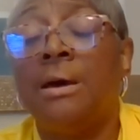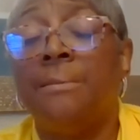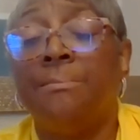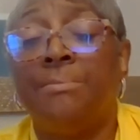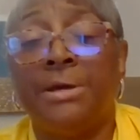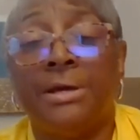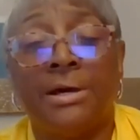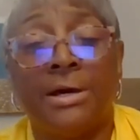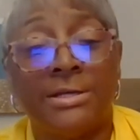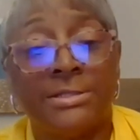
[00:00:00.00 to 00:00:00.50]

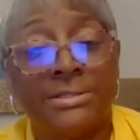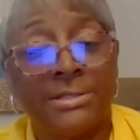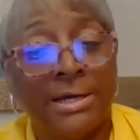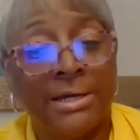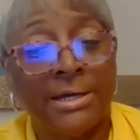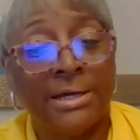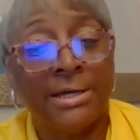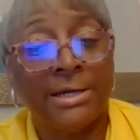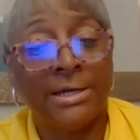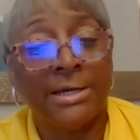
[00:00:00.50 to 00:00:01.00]
Because
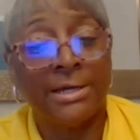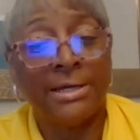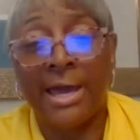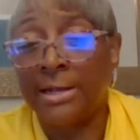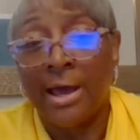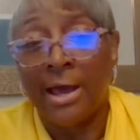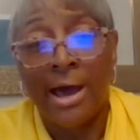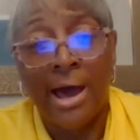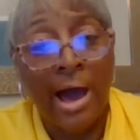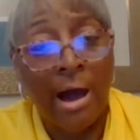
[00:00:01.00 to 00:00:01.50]

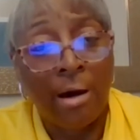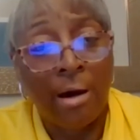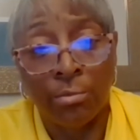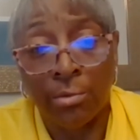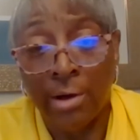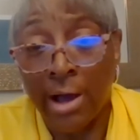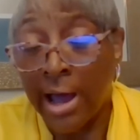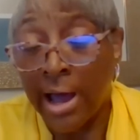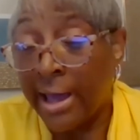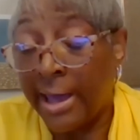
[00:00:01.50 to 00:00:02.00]
again,
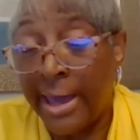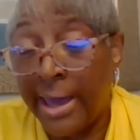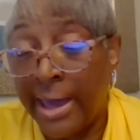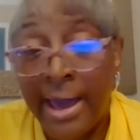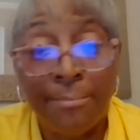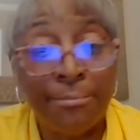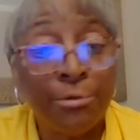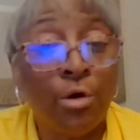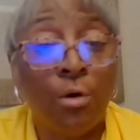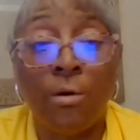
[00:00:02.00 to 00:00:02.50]
I
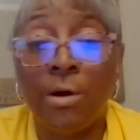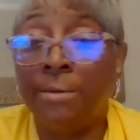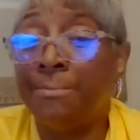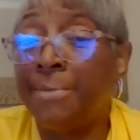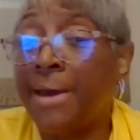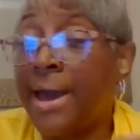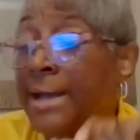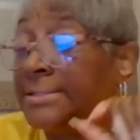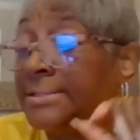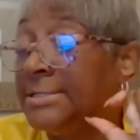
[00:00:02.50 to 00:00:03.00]
am
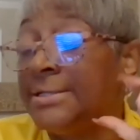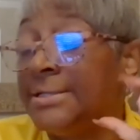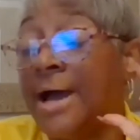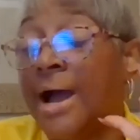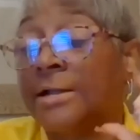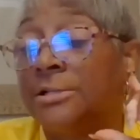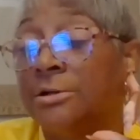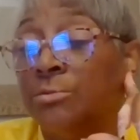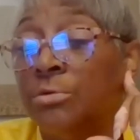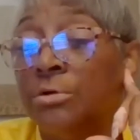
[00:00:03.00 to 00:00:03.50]
going back to
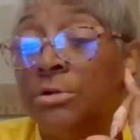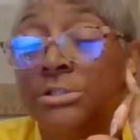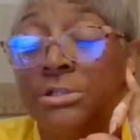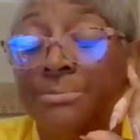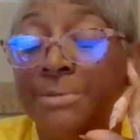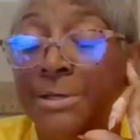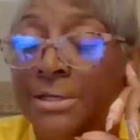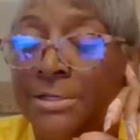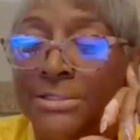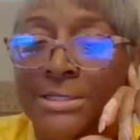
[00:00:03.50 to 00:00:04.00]
Dr.
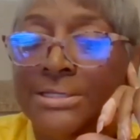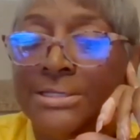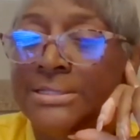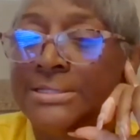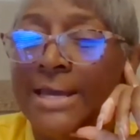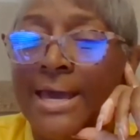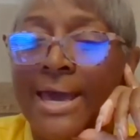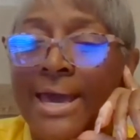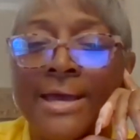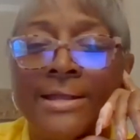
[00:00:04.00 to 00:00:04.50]
Wilson because he
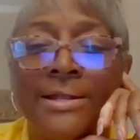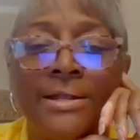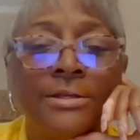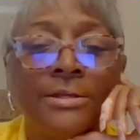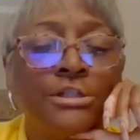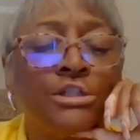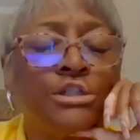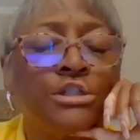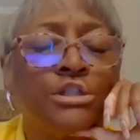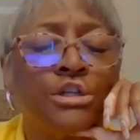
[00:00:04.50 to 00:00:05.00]
said
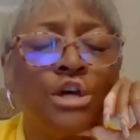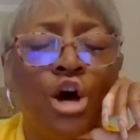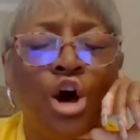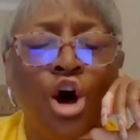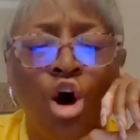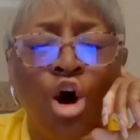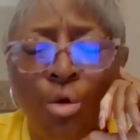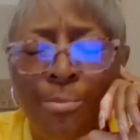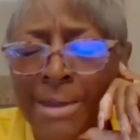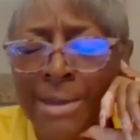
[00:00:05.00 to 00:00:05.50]

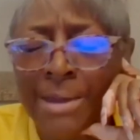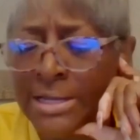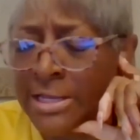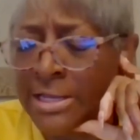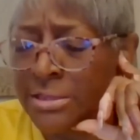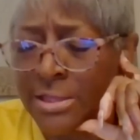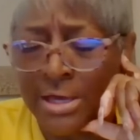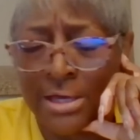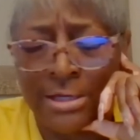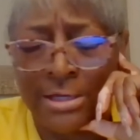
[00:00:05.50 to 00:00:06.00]
so many
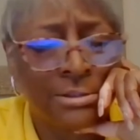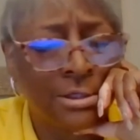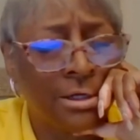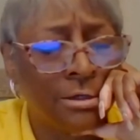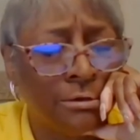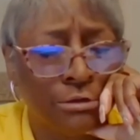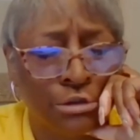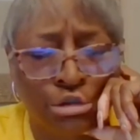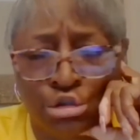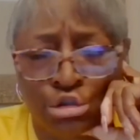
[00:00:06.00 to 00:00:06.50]
things that
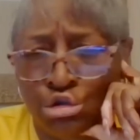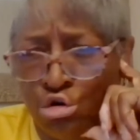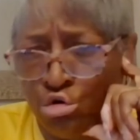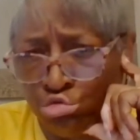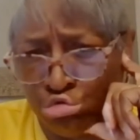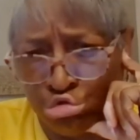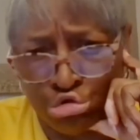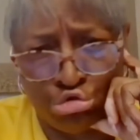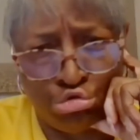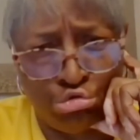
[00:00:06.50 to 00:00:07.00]
are
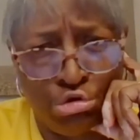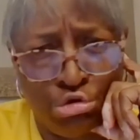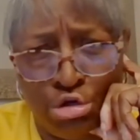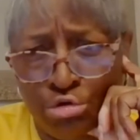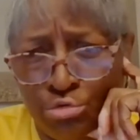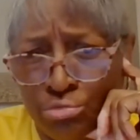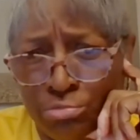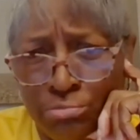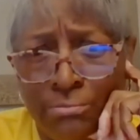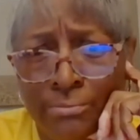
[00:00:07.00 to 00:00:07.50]
so
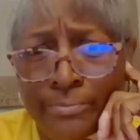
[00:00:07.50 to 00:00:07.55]
true.